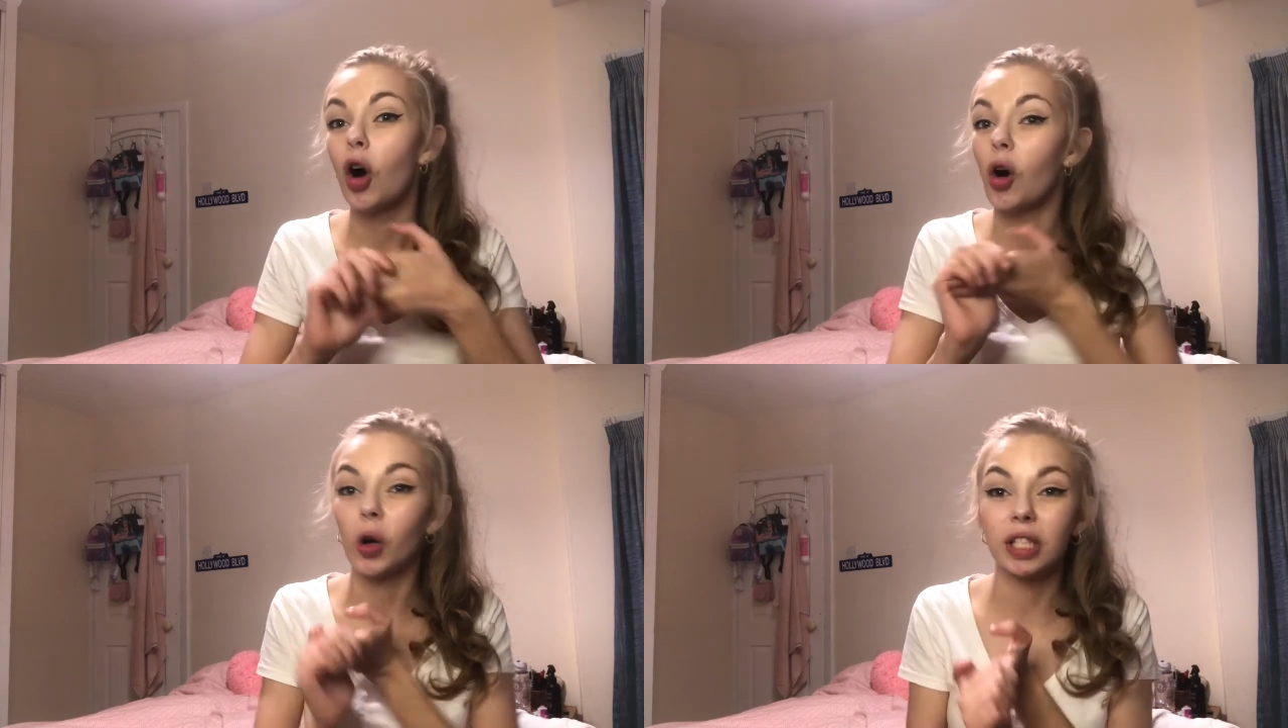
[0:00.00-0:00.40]

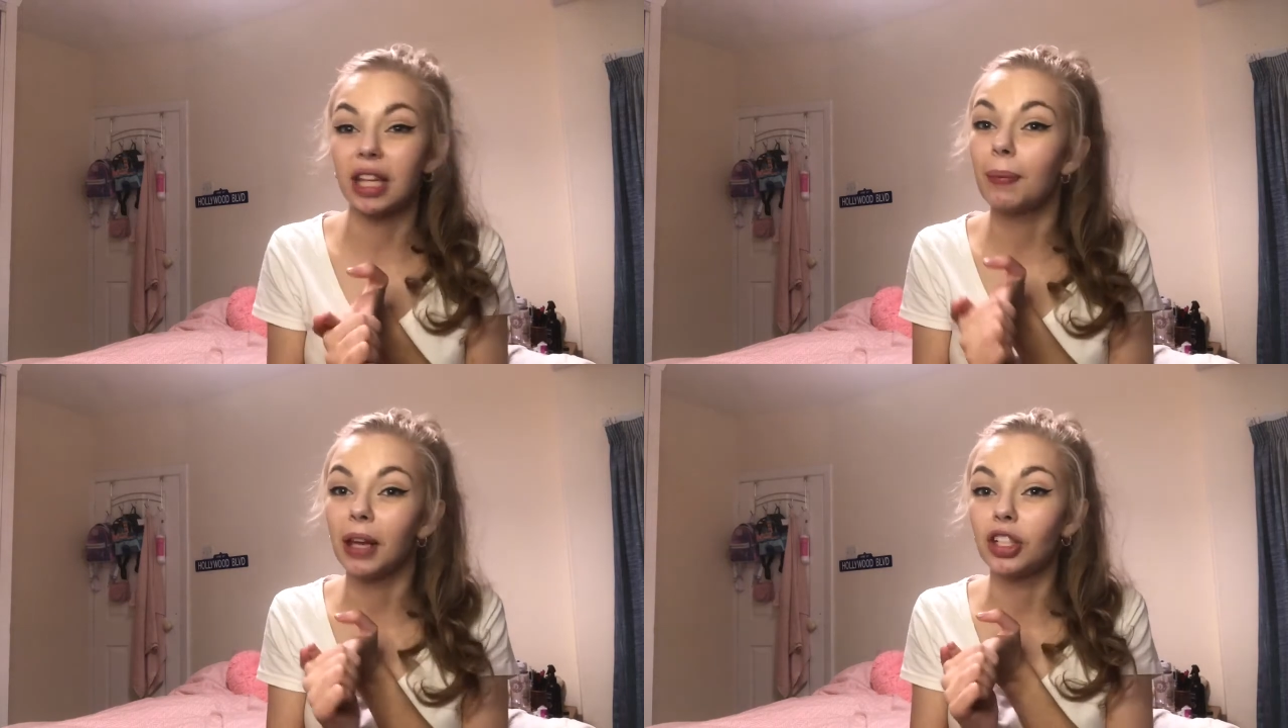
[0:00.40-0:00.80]
or
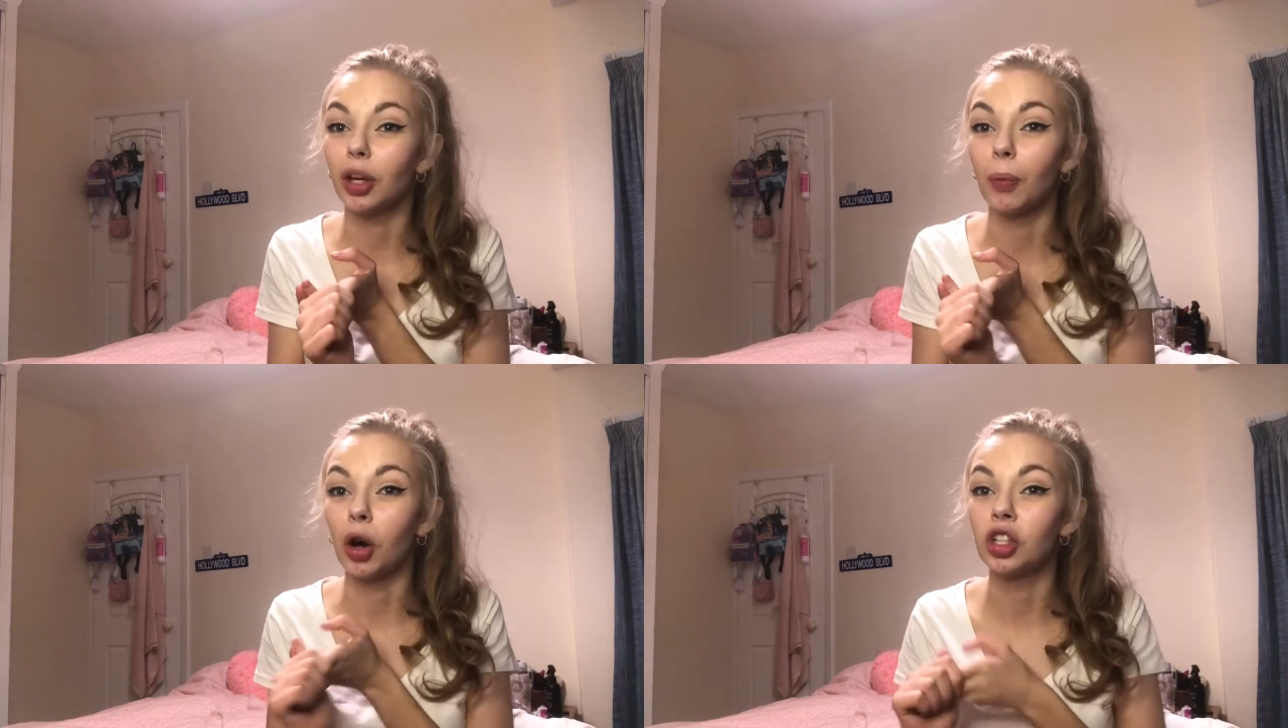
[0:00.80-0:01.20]
sleeping too
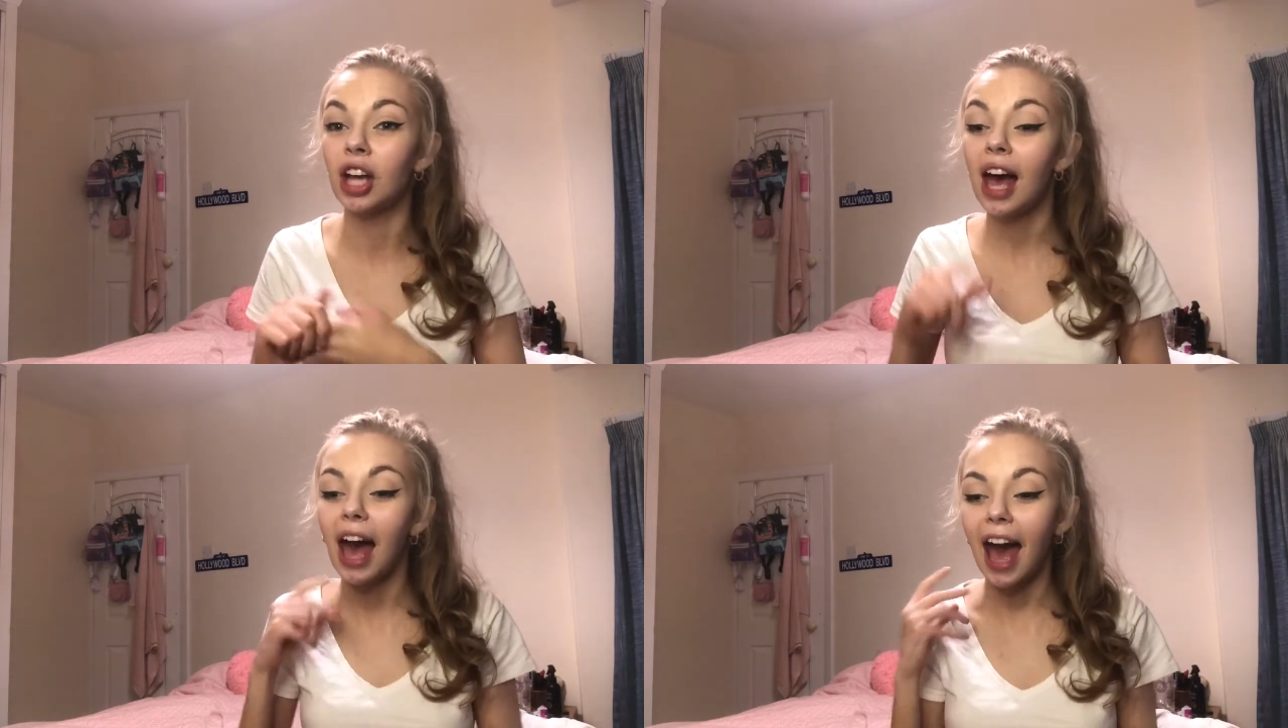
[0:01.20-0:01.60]
much.
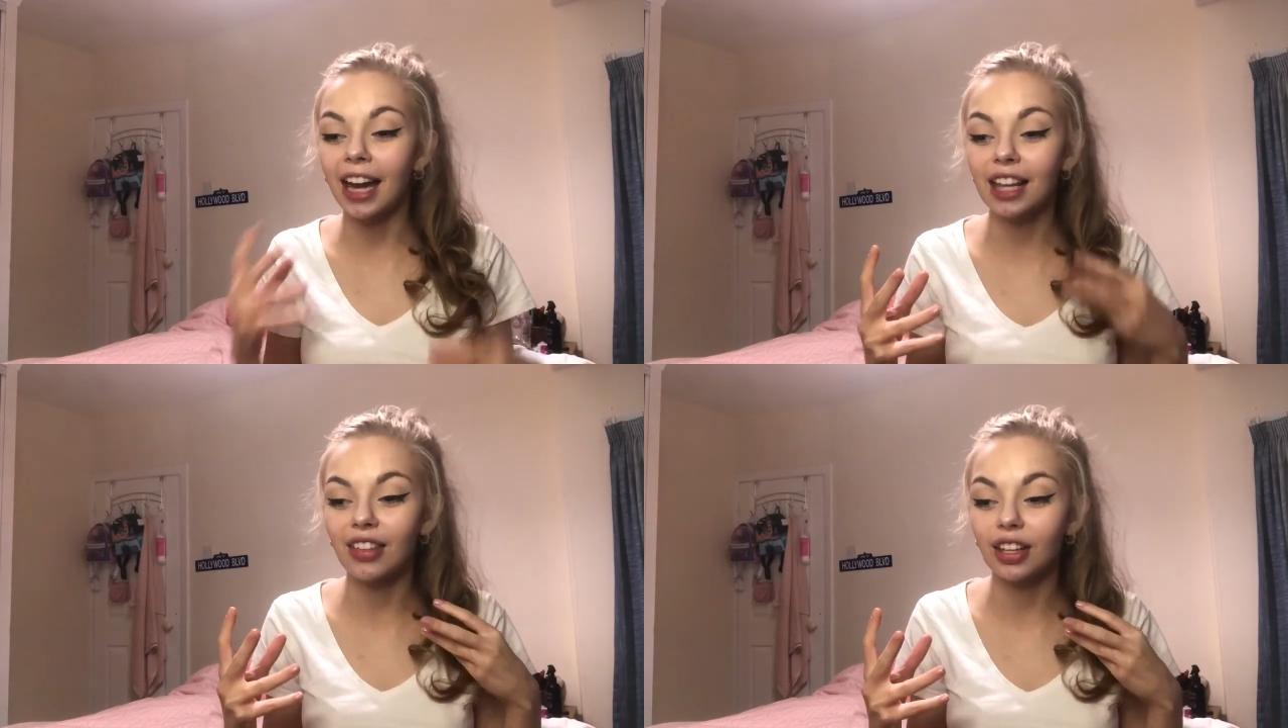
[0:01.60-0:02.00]

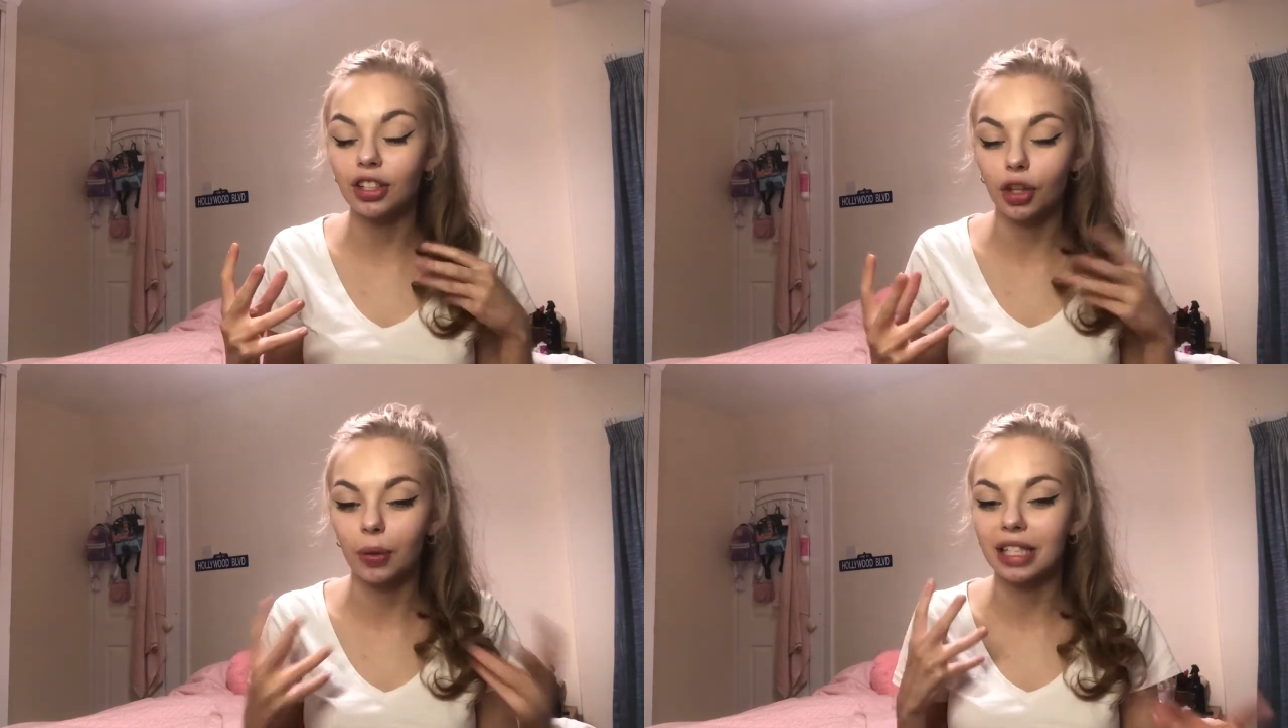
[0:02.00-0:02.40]
Anything to
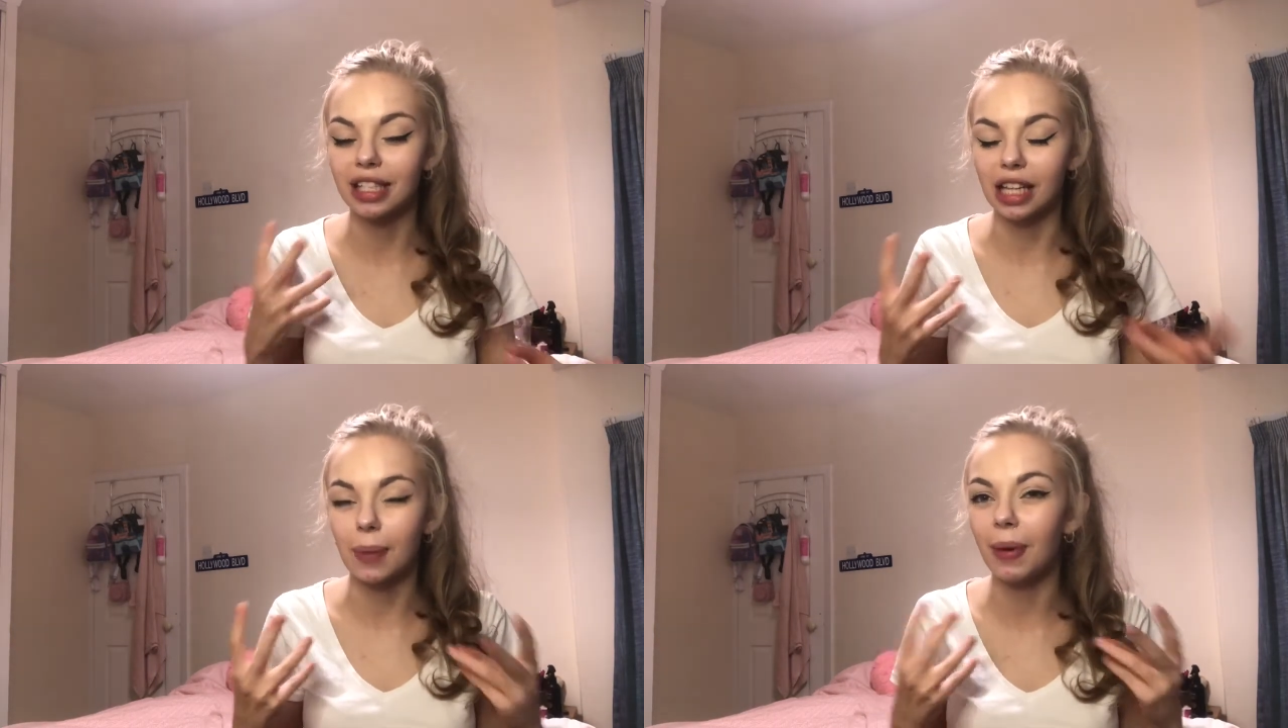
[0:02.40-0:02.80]
do with
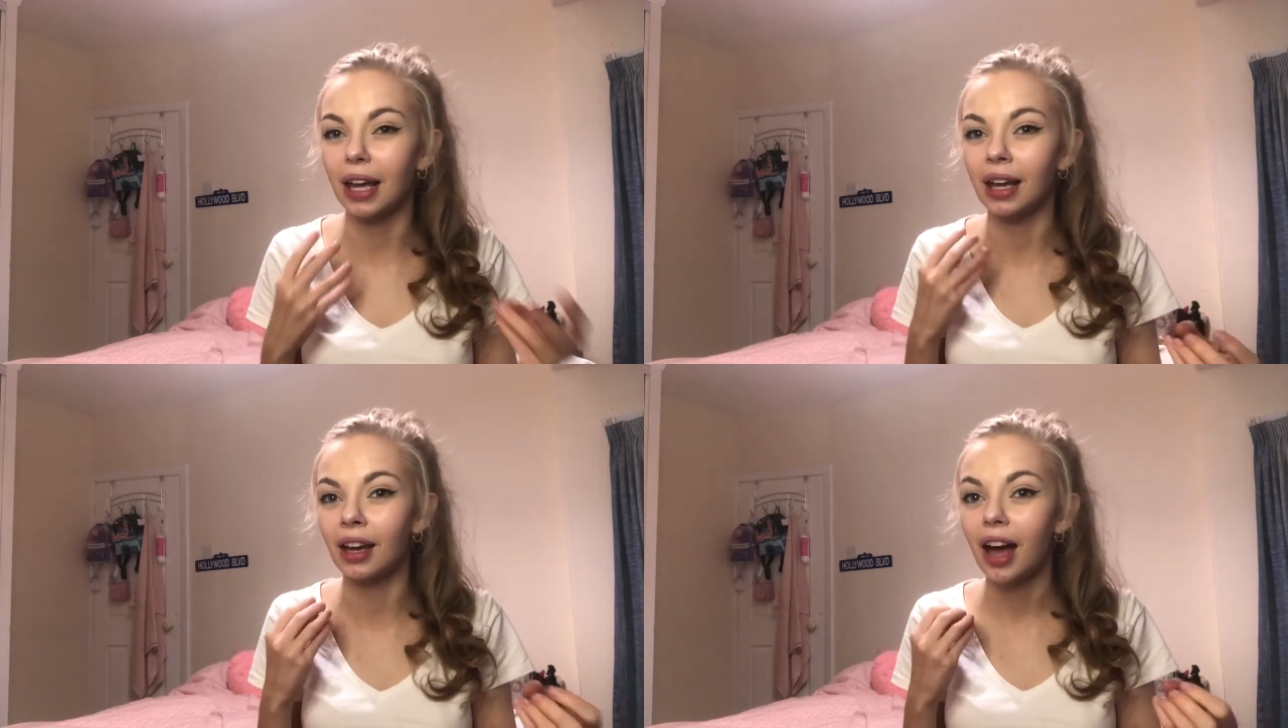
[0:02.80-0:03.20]

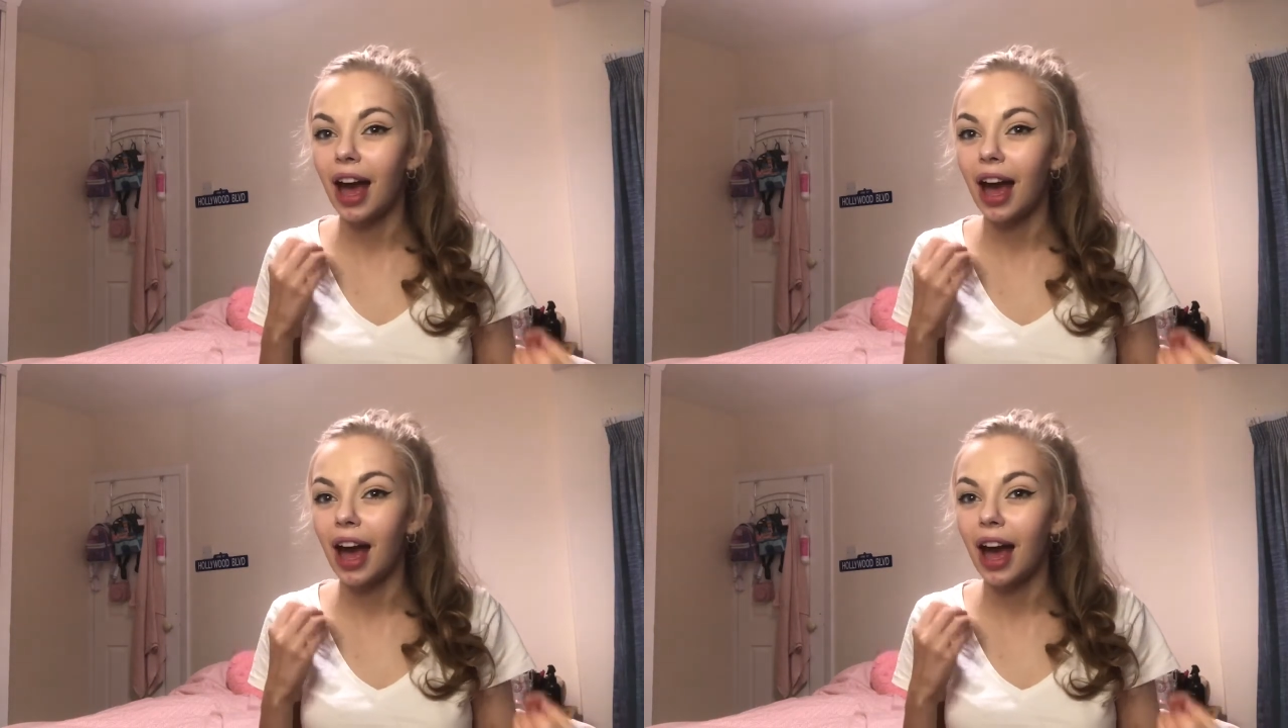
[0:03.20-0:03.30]
sleeping